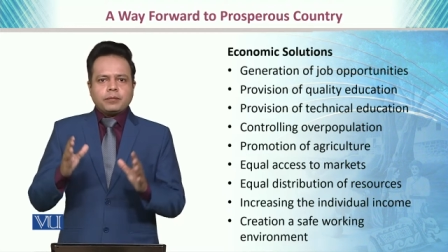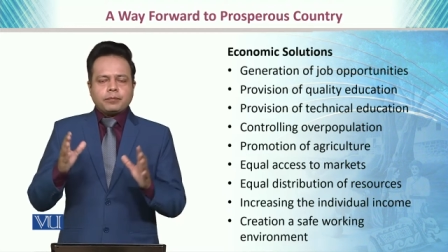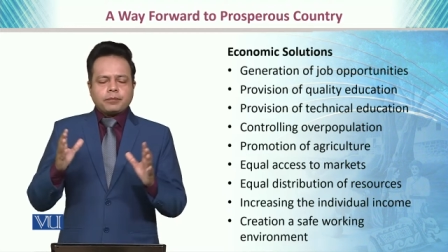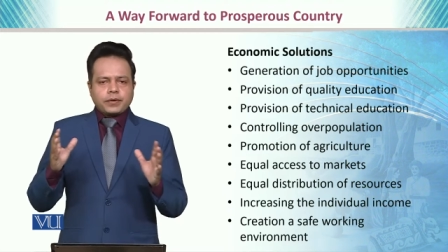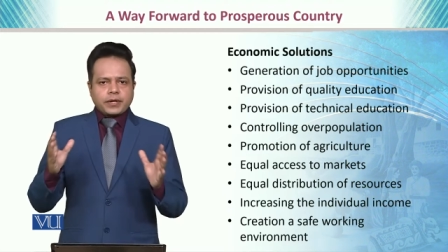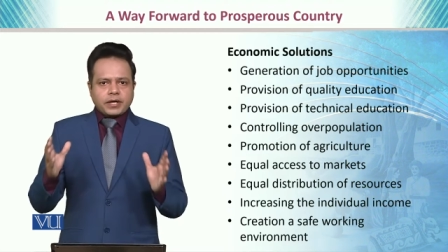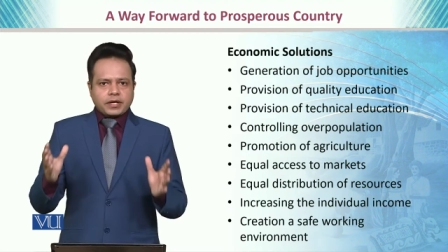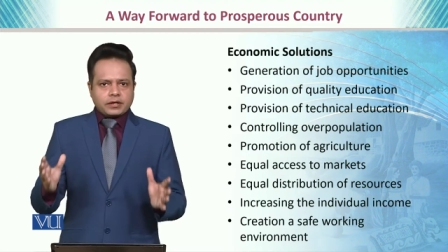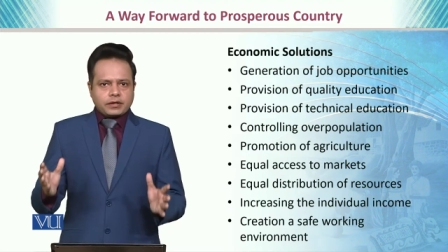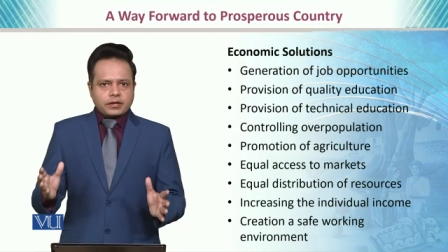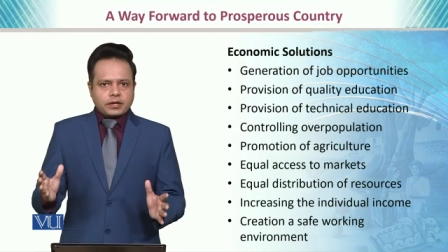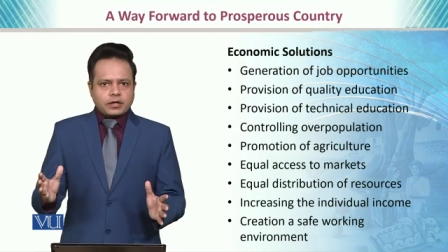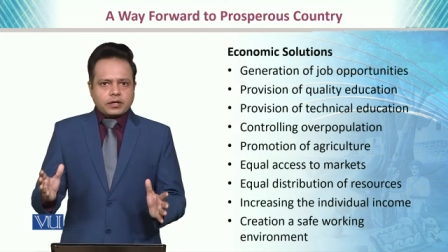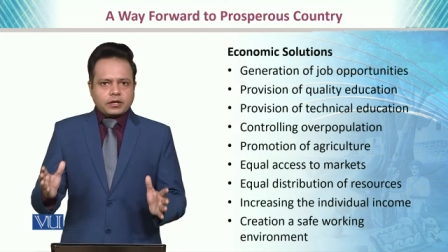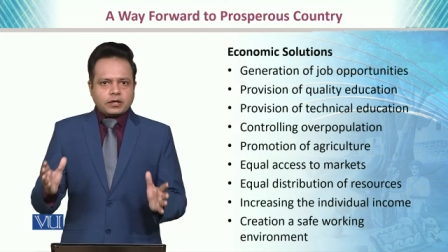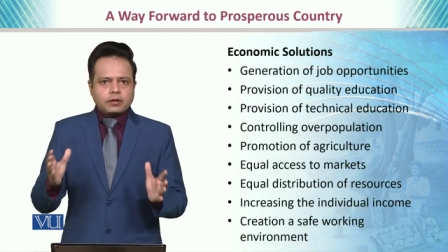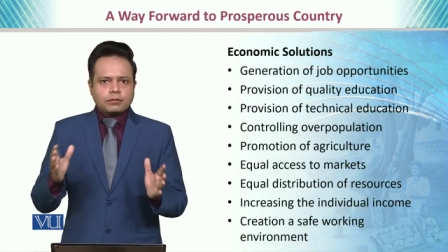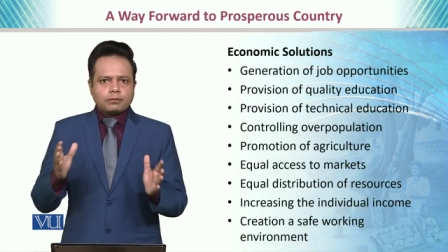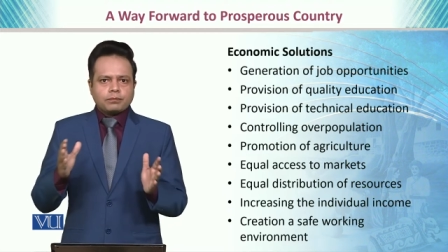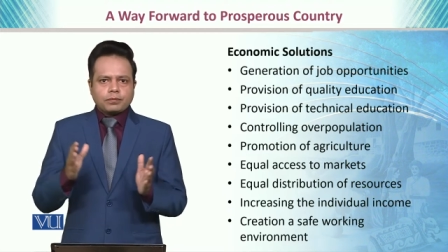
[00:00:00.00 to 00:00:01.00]

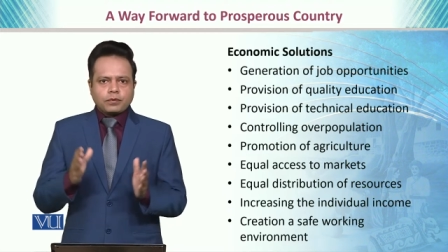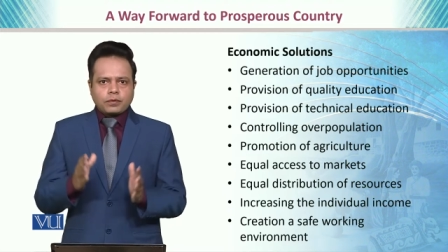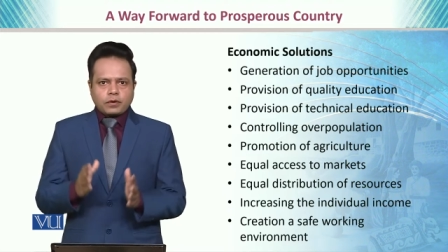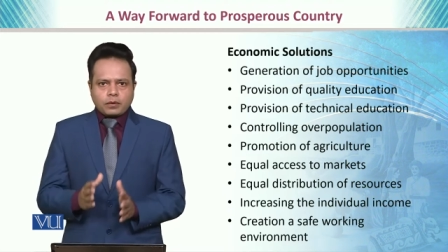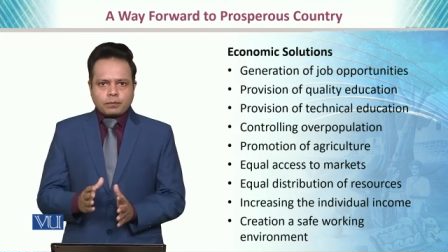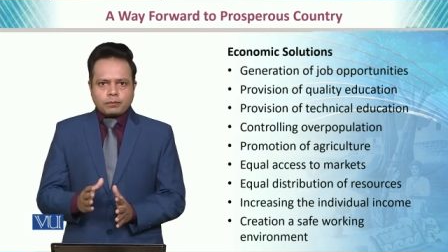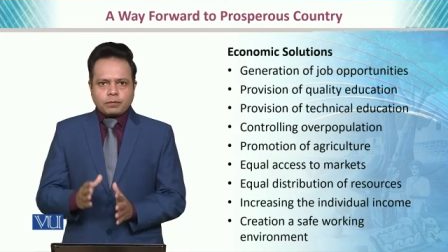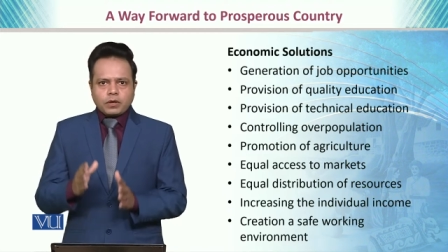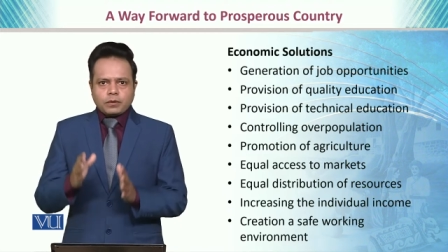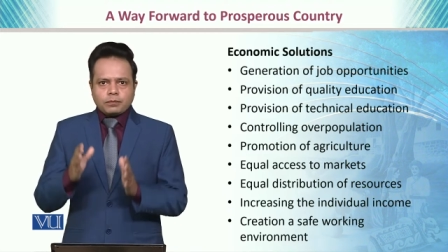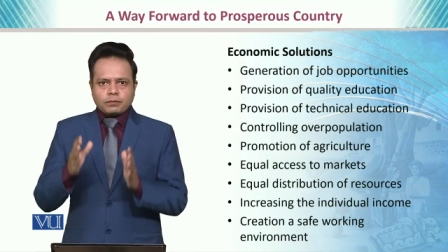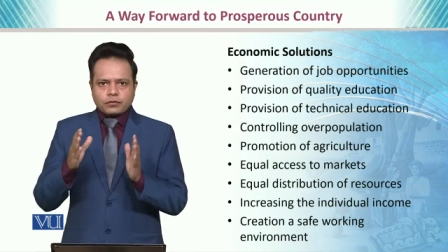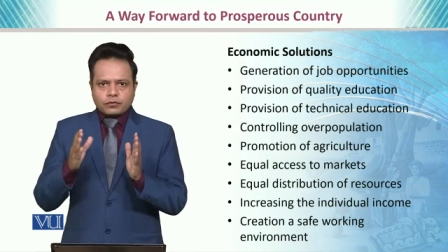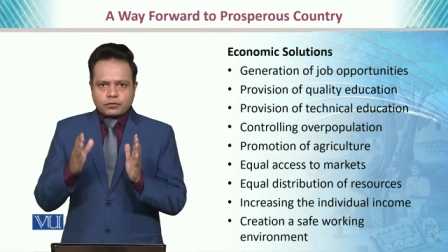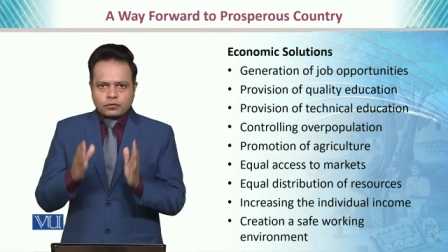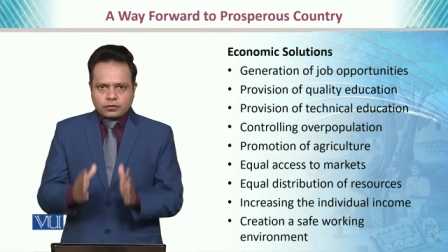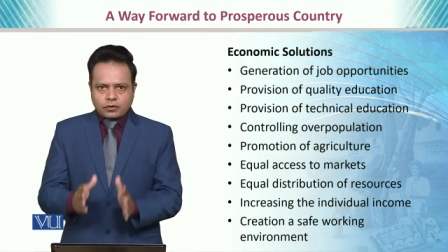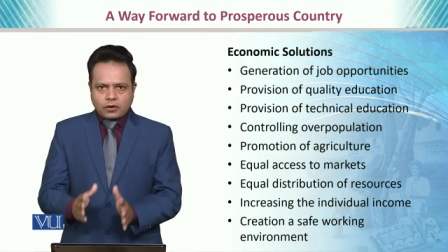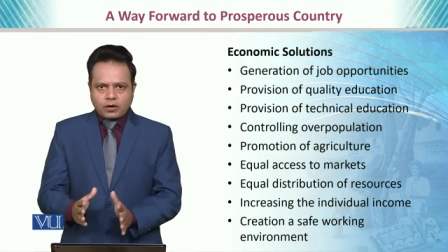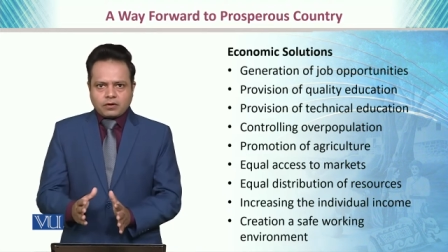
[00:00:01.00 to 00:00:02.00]
practical problem
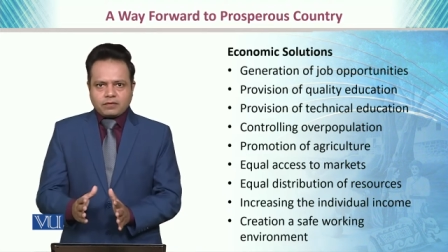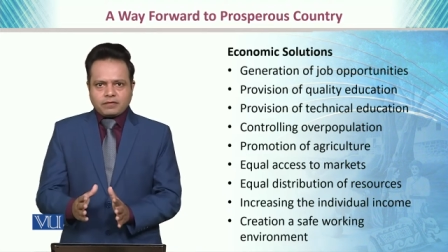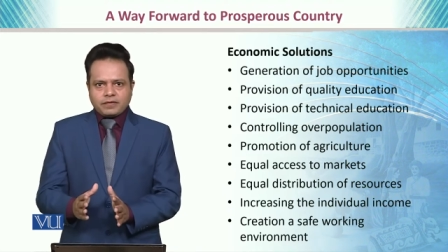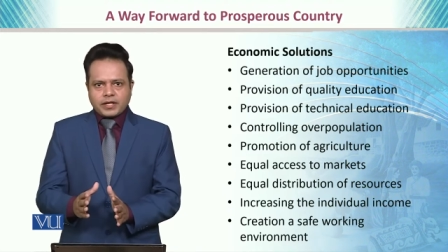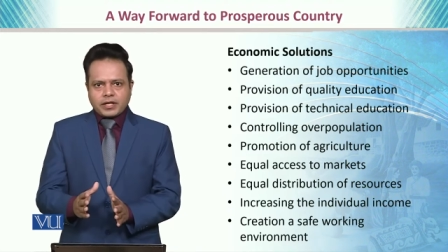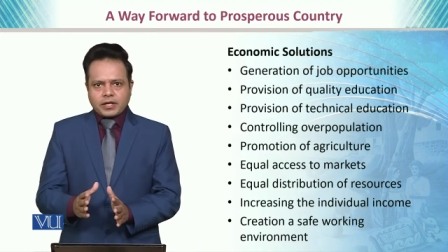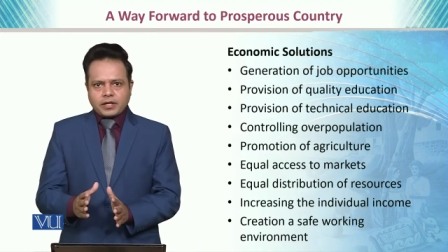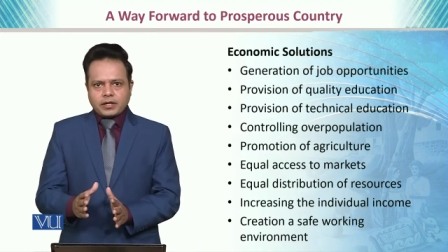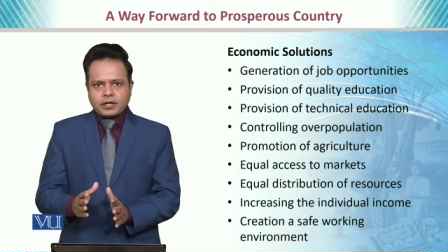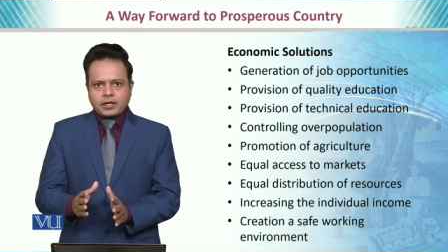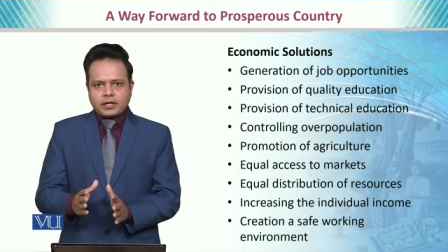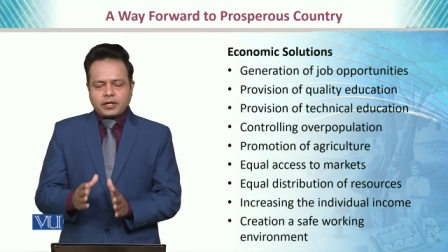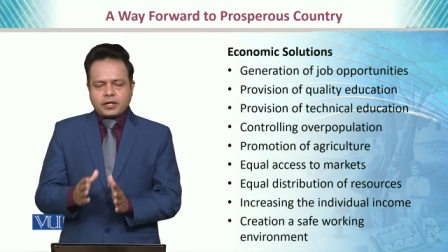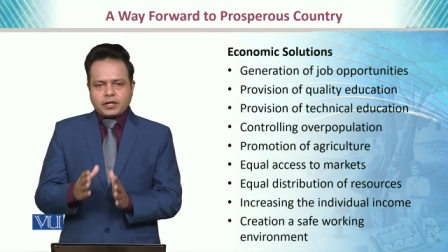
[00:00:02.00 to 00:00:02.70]
solving